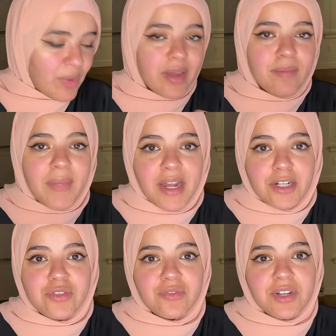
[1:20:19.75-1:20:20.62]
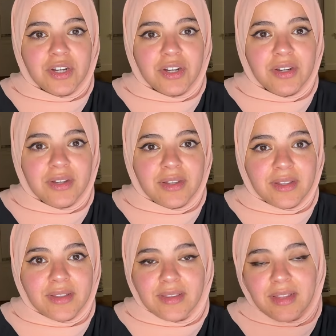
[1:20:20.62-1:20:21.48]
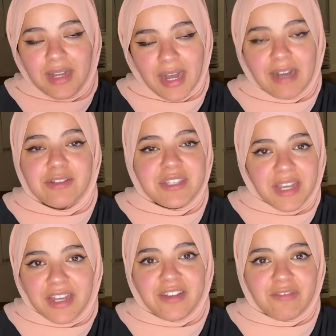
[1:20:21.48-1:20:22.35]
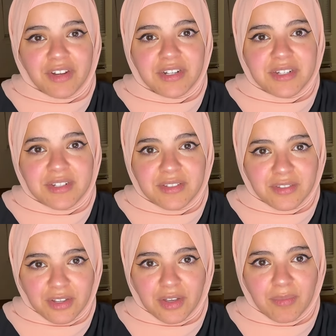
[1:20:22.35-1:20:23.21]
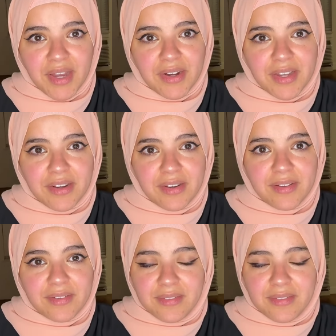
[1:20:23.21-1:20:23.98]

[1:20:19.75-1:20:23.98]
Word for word: But it matters for her, I would say convert so you can marry her.